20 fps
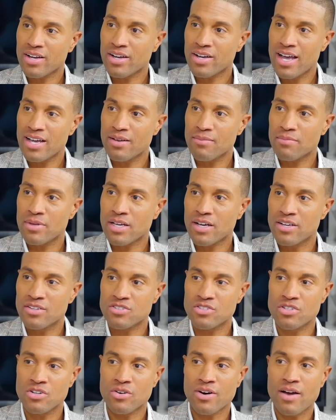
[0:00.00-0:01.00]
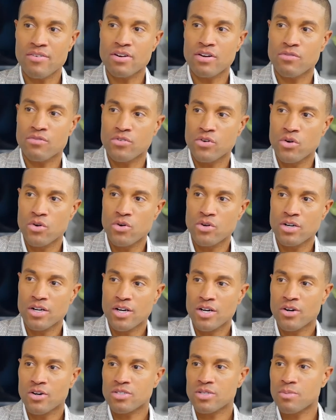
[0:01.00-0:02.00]
okay, because you don't have enough food
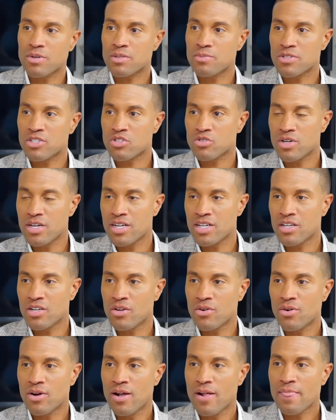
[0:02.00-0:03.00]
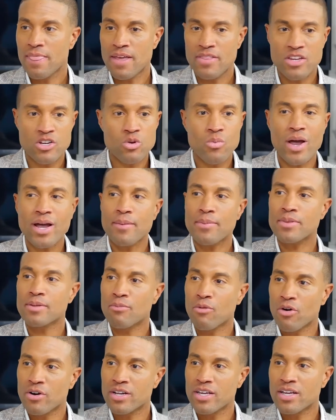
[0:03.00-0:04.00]
or somebody's mistreating you, and then you wake up in the
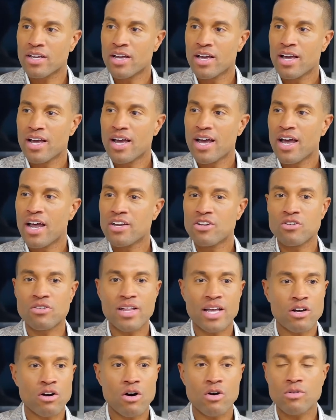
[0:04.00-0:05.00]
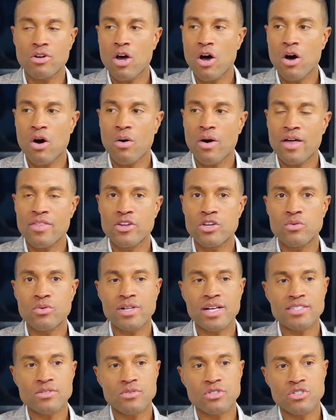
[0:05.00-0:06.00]
morning and you're like, oh no, and then you
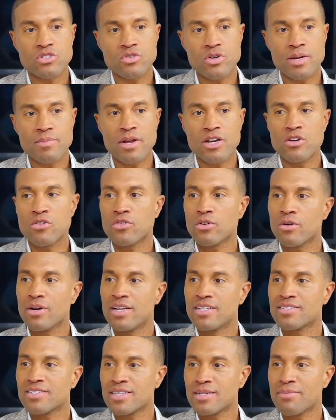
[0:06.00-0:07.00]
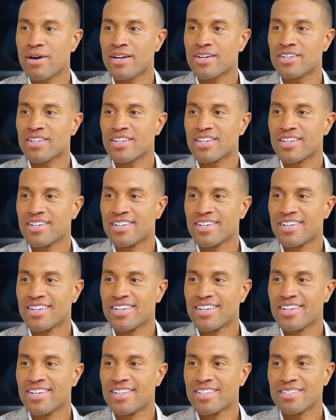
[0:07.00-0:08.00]
realize it was a dream and you feel instantly better.
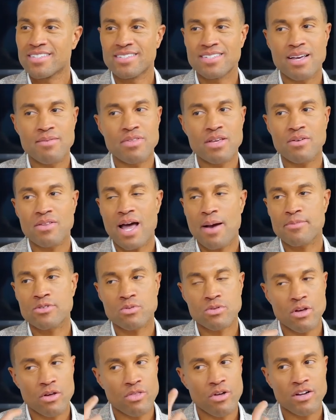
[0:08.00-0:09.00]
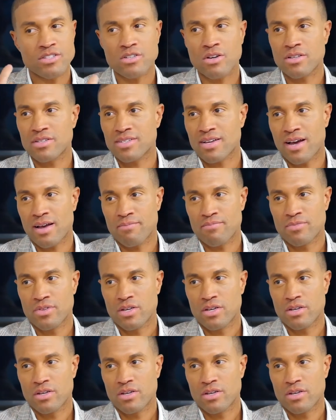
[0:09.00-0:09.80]
Same thing that happens with our thoughts all the time.